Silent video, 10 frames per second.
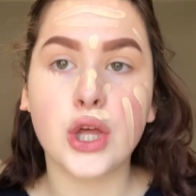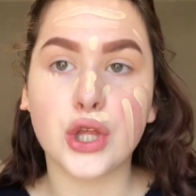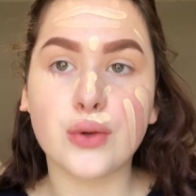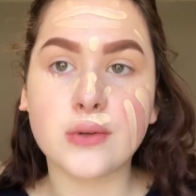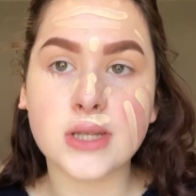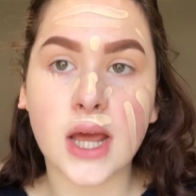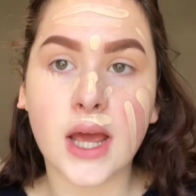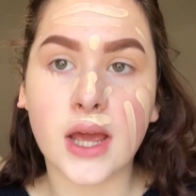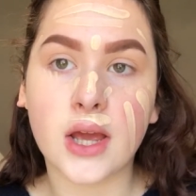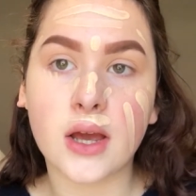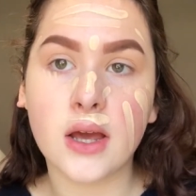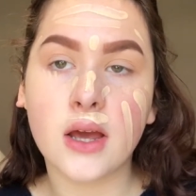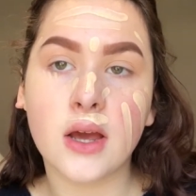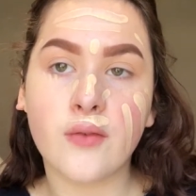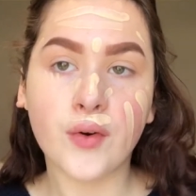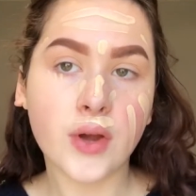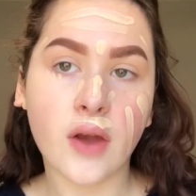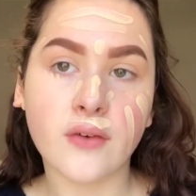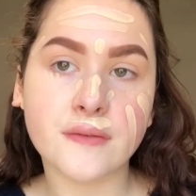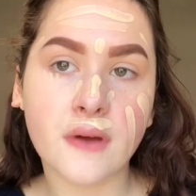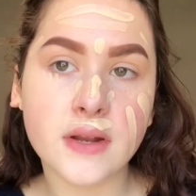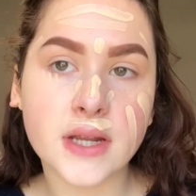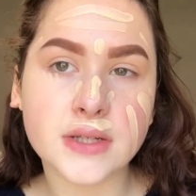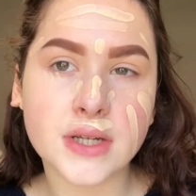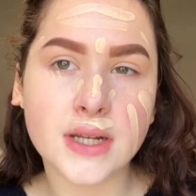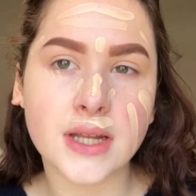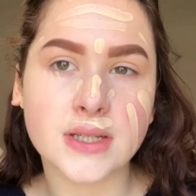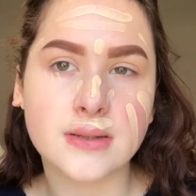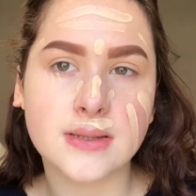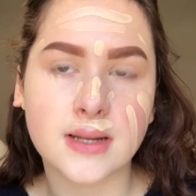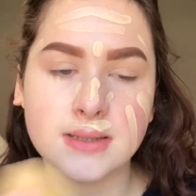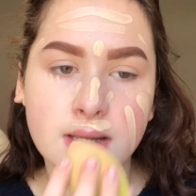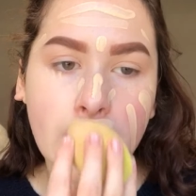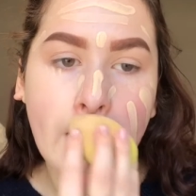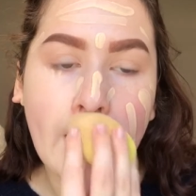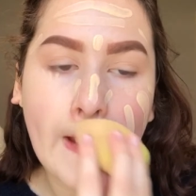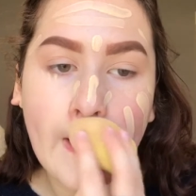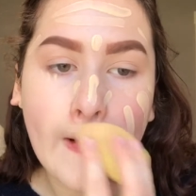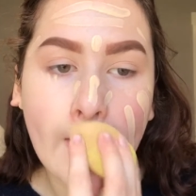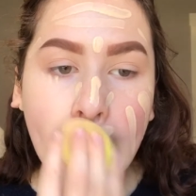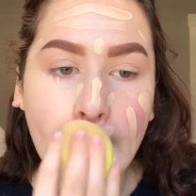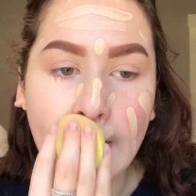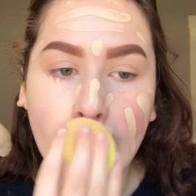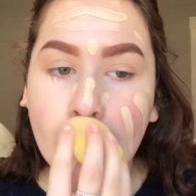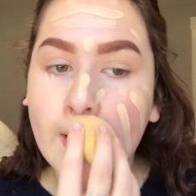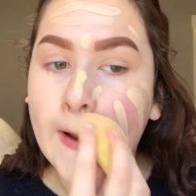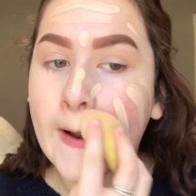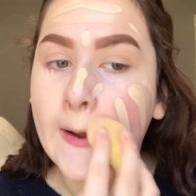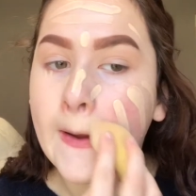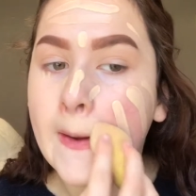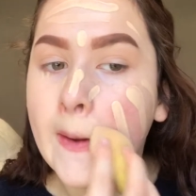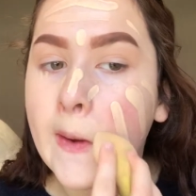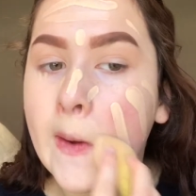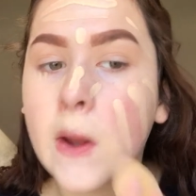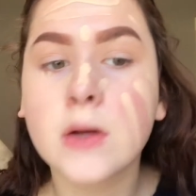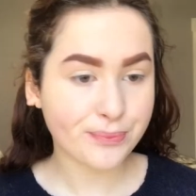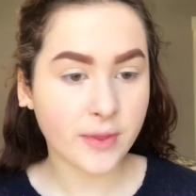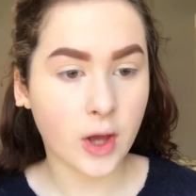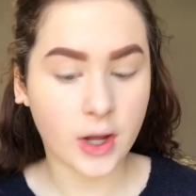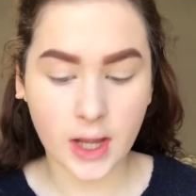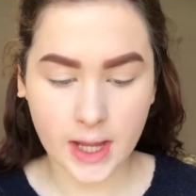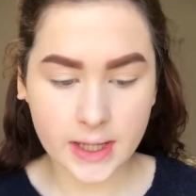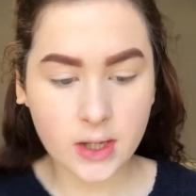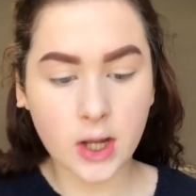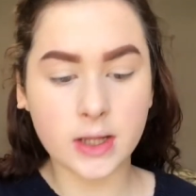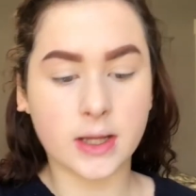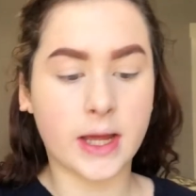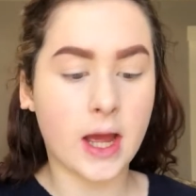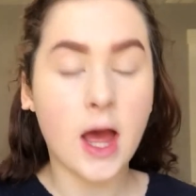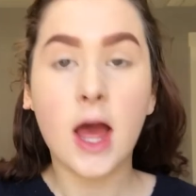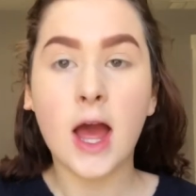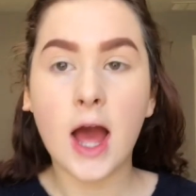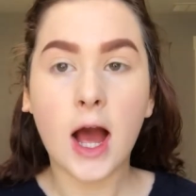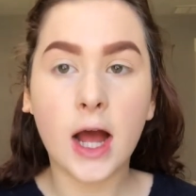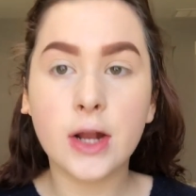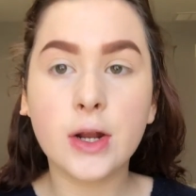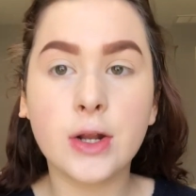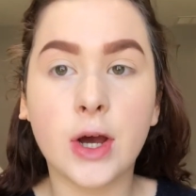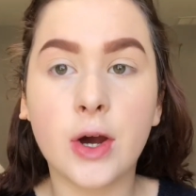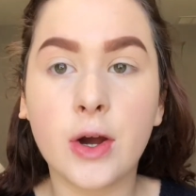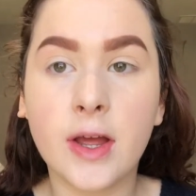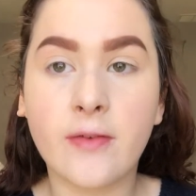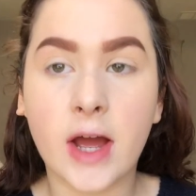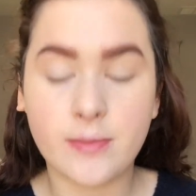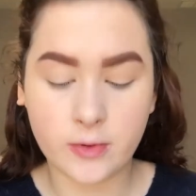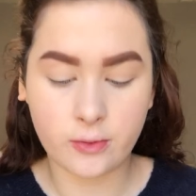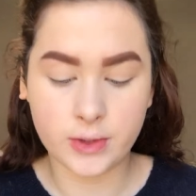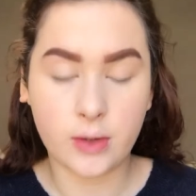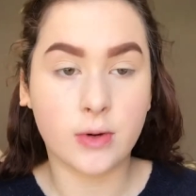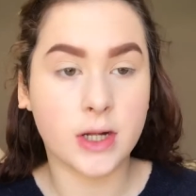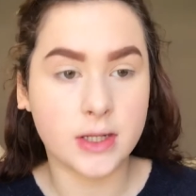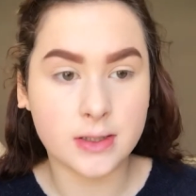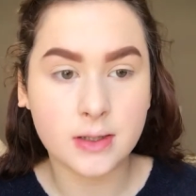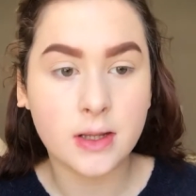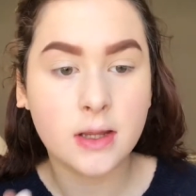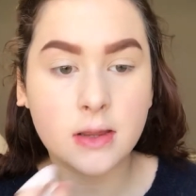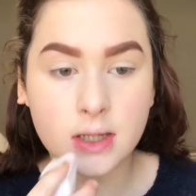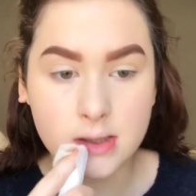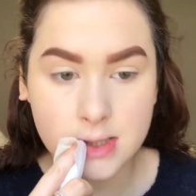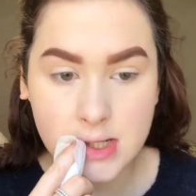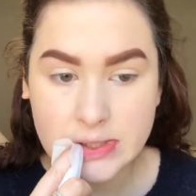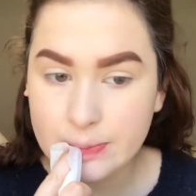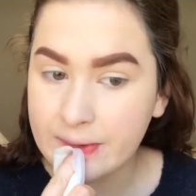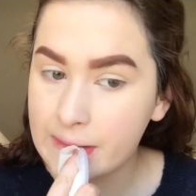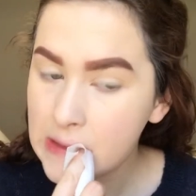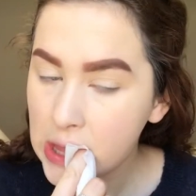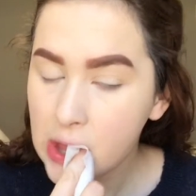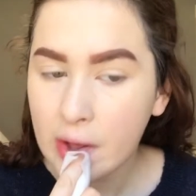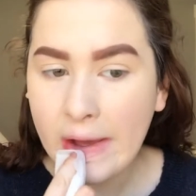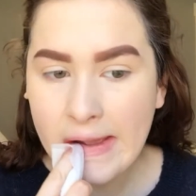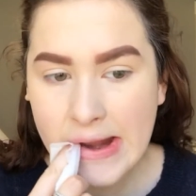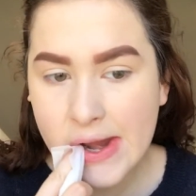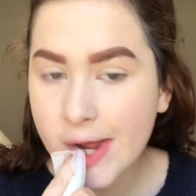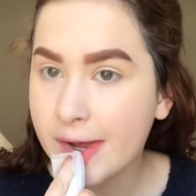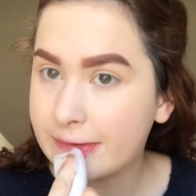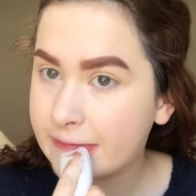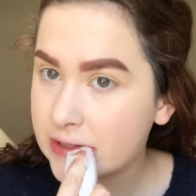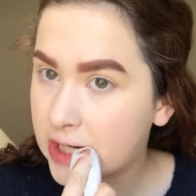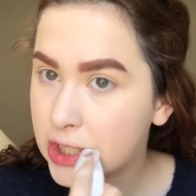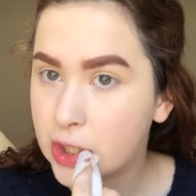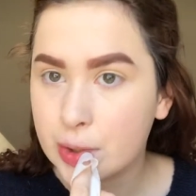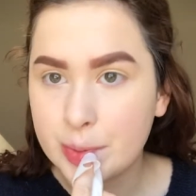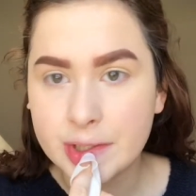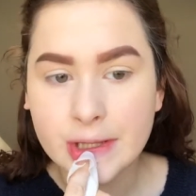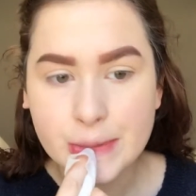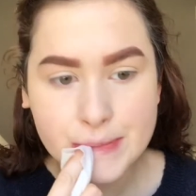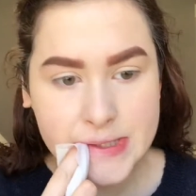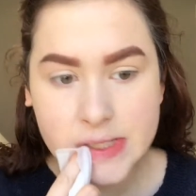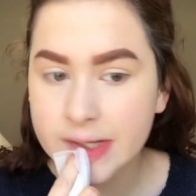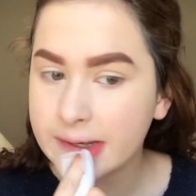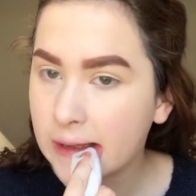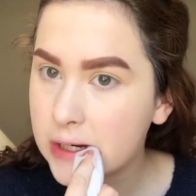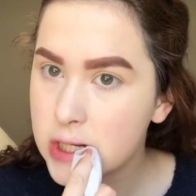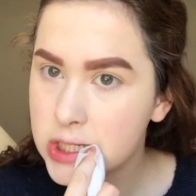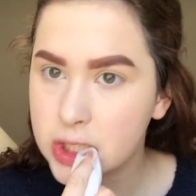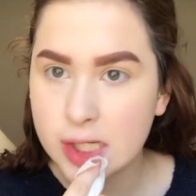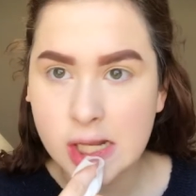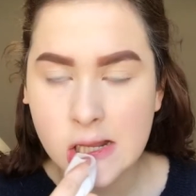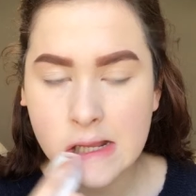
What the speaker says: used a full coverage foundation, it just doesn't look right. Okay, I cannot, like, I don't know if I'm the only one that does this, but I cannot have foundation on my lips. Like, I just